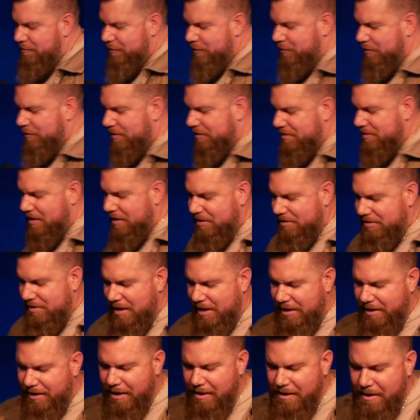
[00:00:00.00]
food, and this lady's
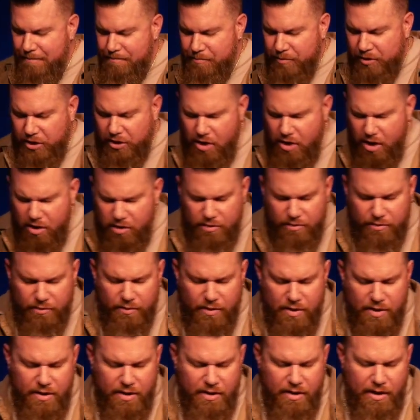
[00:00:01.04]
like, You know,
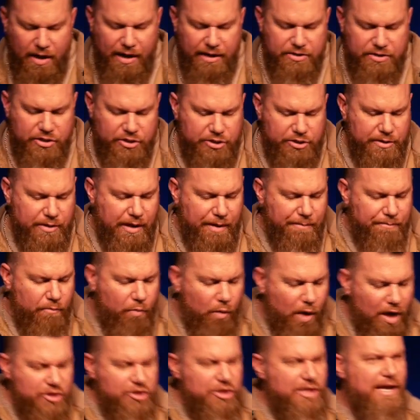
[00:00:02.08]
I just, I'm
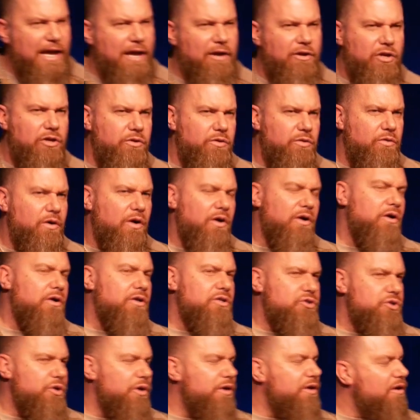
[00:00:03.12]
watching how you are
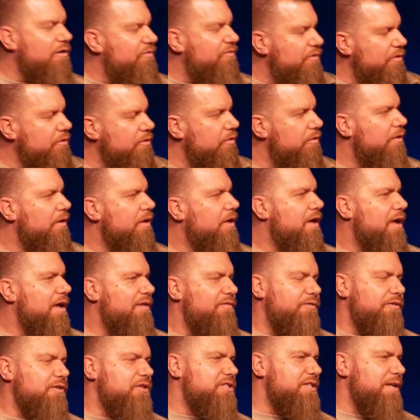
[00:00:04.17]
enjoying your food. At
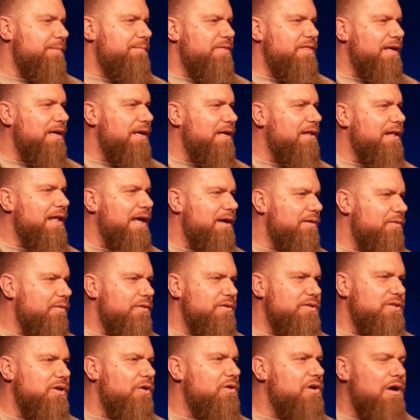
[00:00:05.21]
first, I'm thinking, like,
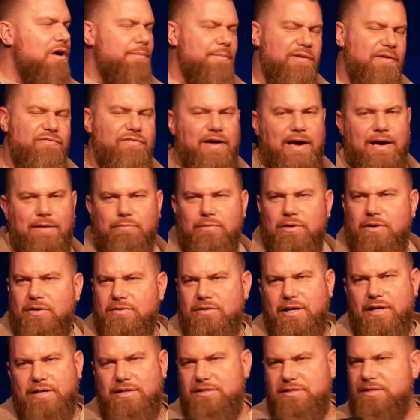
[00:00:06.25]
don't call me fat, bro.
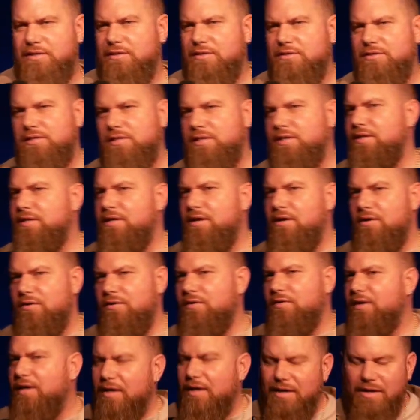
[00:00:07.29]
Like, seriously,
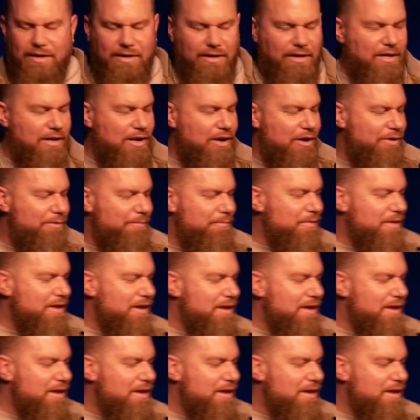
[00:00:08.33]
don't, you know.